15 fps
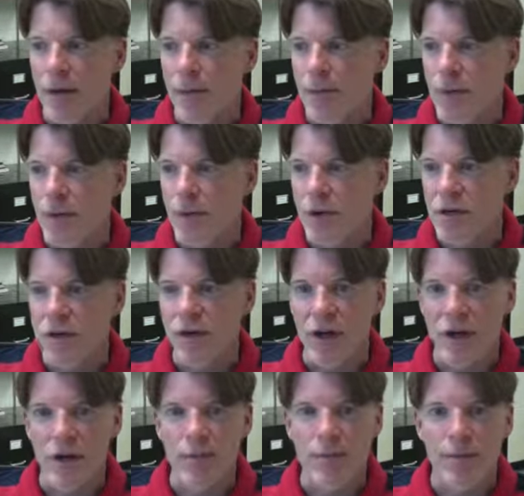you want to
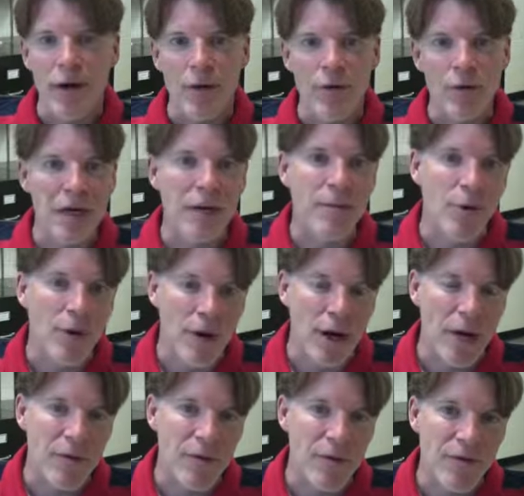develop a reading
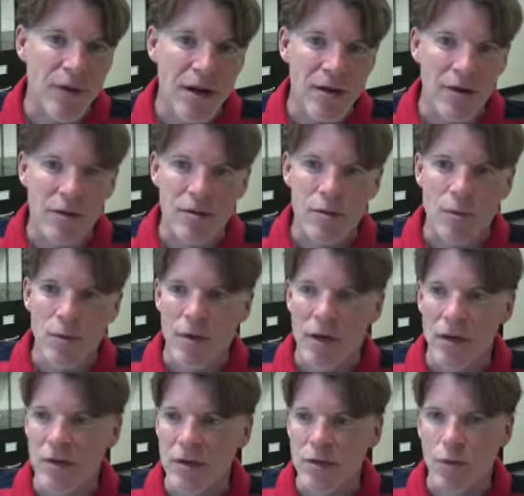program and find out
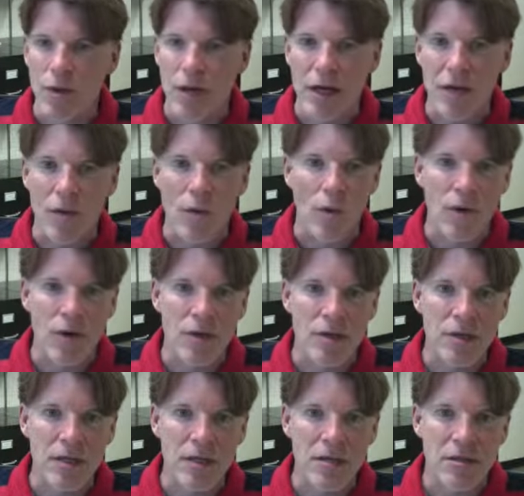if it's working, or you
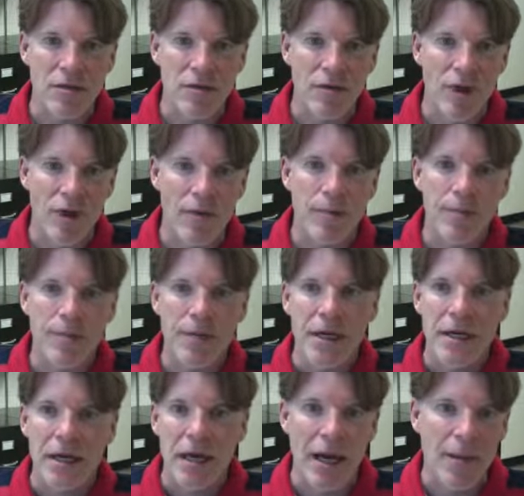need to develop
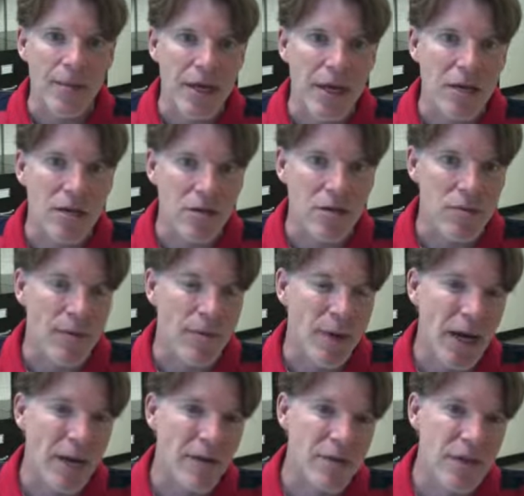an application of some
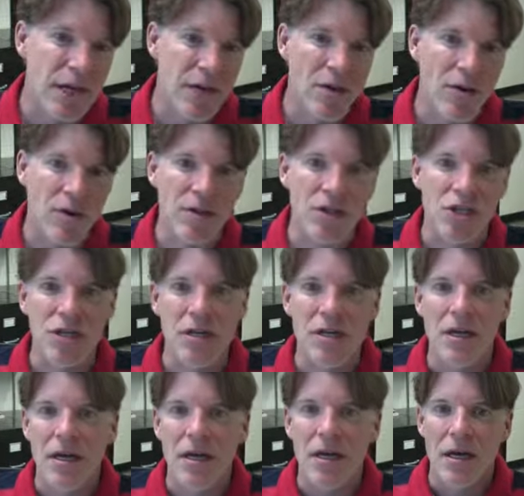kind of technology.
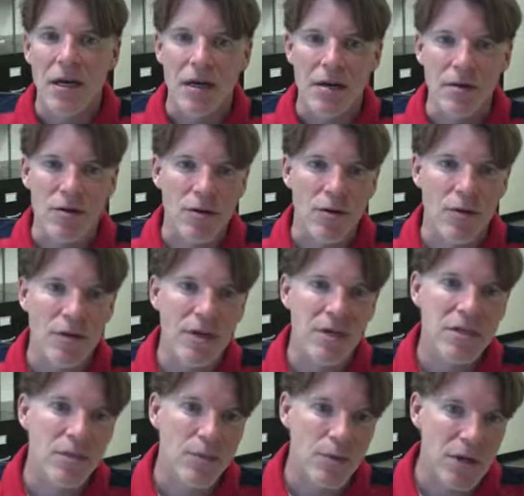So there is
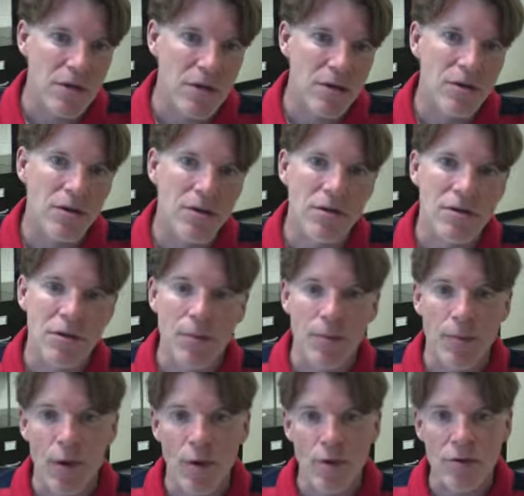some research, there's a
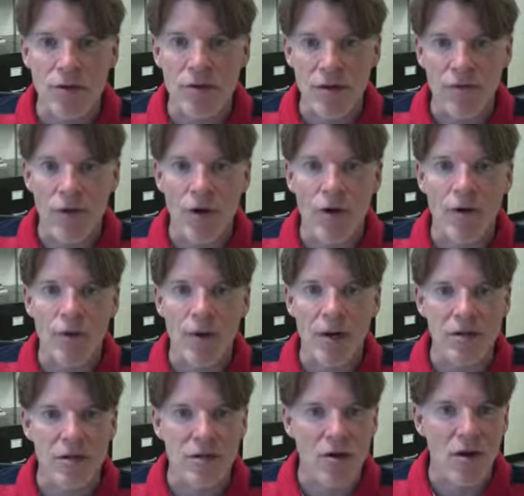proposal involved, but
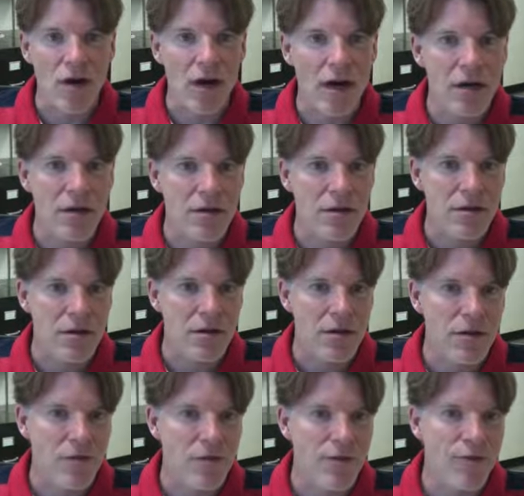it's not
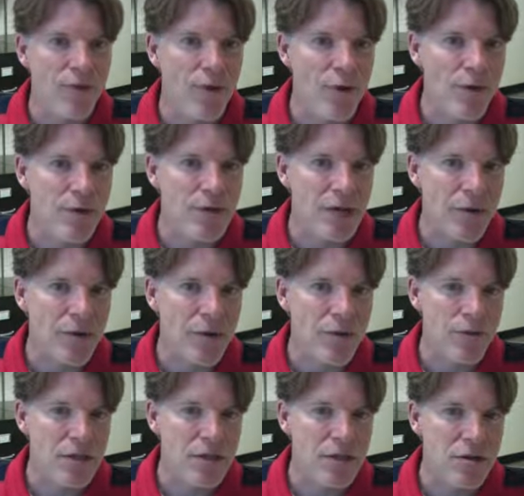the full depth of
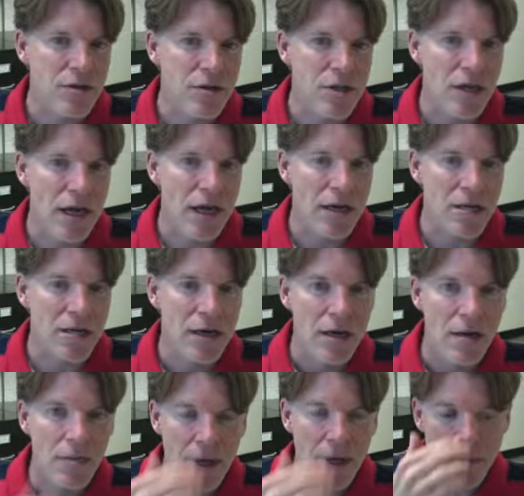research that
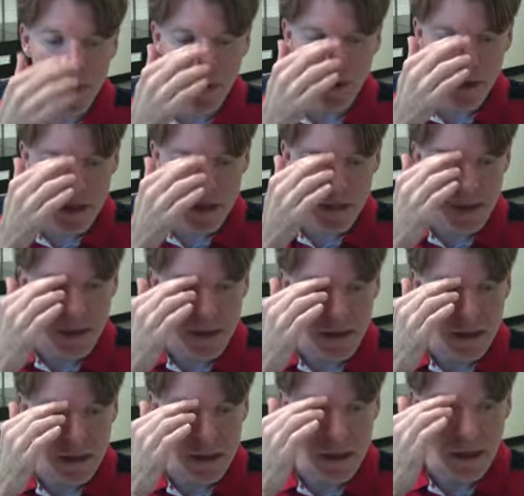maybe you would expect
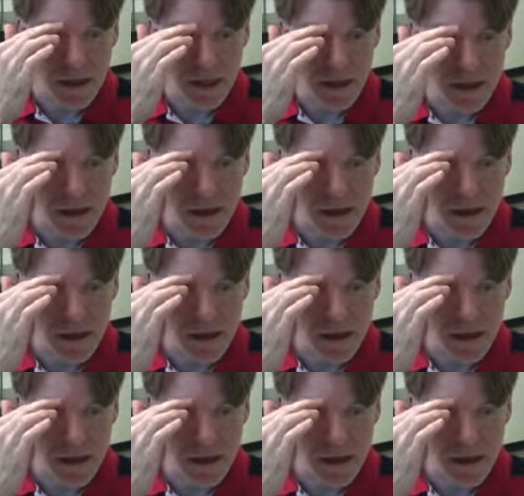in